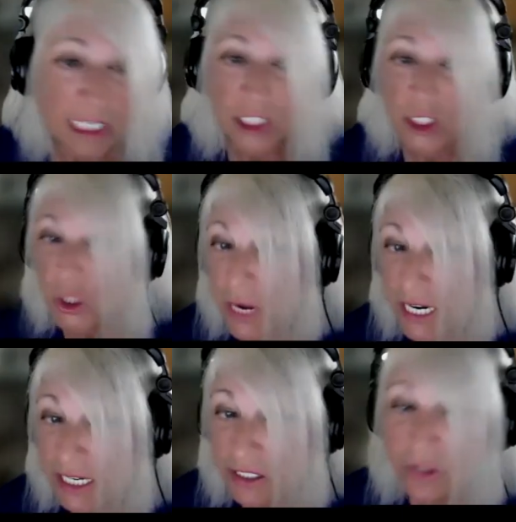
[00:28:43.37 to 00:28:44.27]

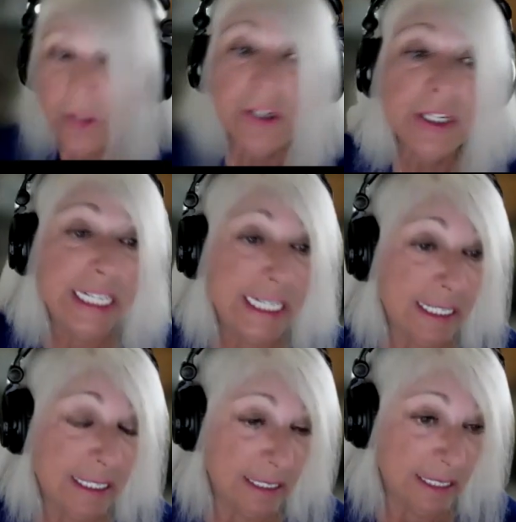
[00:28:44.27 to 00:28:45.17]
20 to
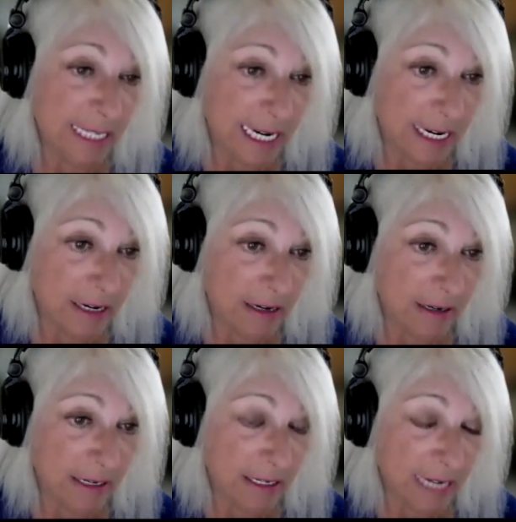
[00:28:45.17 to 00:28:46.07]
30 year
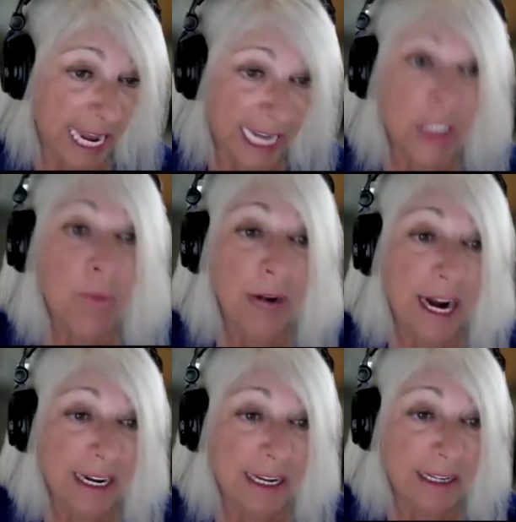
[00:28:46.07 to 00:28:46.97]
age
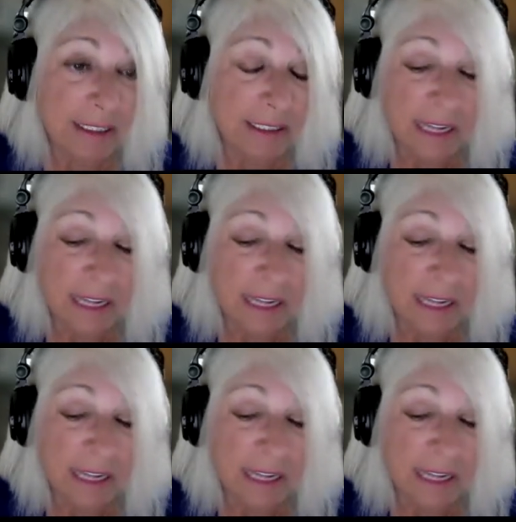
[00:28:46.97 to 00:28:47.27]
bracket,